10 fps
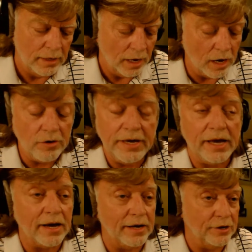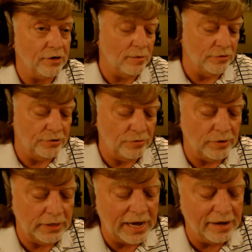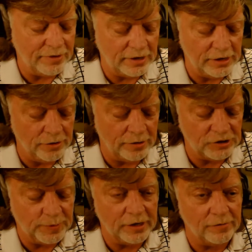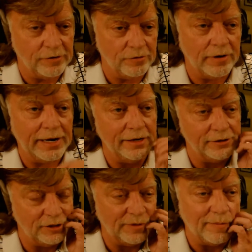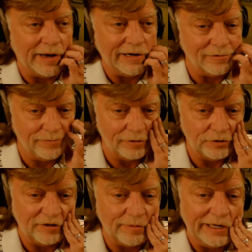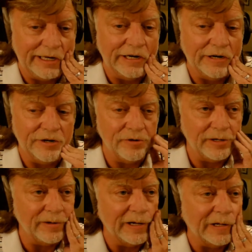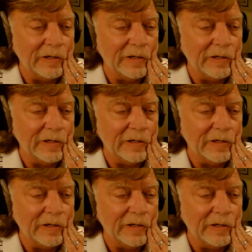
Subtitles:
Oh yeah, you're coming through really. You're on speakerphone right next to my microphone, so everybody can hear you really well.